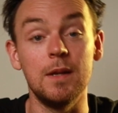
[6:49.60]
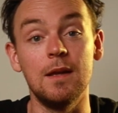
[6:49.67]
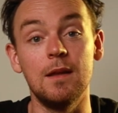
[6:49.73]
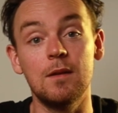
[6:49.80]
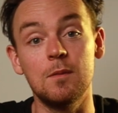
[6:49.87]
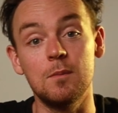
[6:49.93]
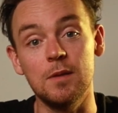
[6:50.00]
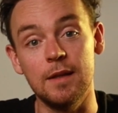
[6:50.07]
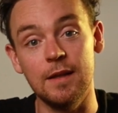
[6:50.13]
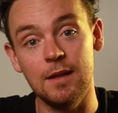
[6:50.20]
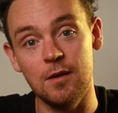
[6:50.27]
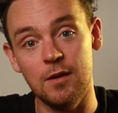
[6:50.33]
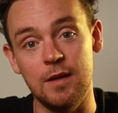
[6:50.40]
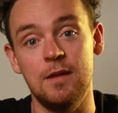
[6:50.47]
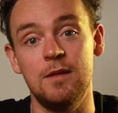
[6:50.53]
being completely
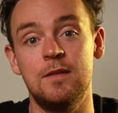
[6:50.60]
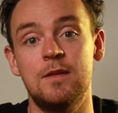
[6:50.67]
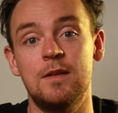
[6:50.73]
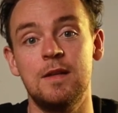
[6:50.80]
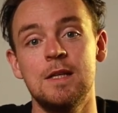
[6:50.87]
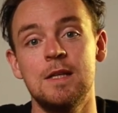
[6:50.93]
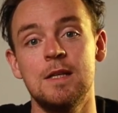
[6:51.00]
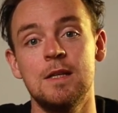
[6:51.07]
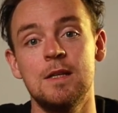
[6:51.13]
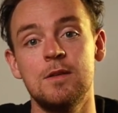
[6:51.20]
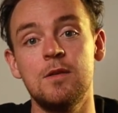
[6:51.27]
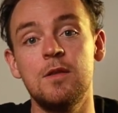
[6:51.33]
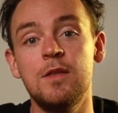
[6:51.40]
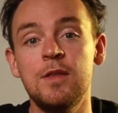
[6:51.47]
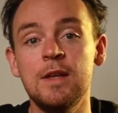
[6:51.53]
honest.
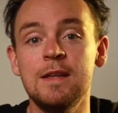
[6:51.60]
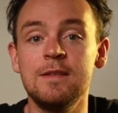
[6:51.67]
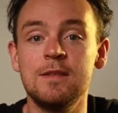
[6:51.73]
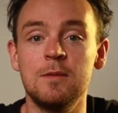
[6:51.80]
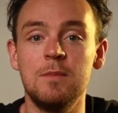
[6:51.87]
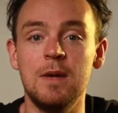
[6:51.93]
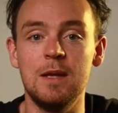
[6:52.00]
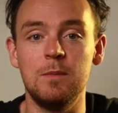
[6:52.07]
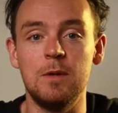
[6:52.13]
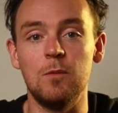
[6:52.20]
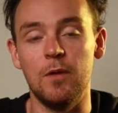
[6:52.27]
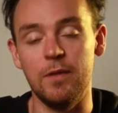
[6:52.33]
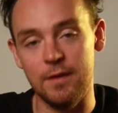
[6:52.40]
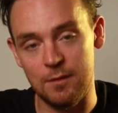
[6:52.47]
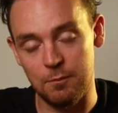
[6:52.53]
So the things that made me
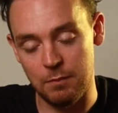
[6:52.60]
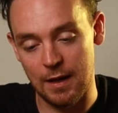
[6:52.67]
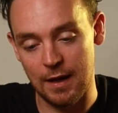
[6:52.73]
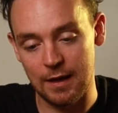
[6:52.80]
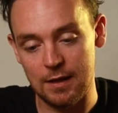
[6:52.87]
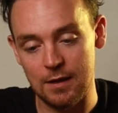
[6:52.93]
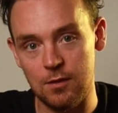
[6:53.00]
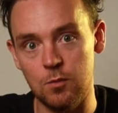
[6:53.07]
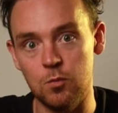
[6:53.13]
want this bag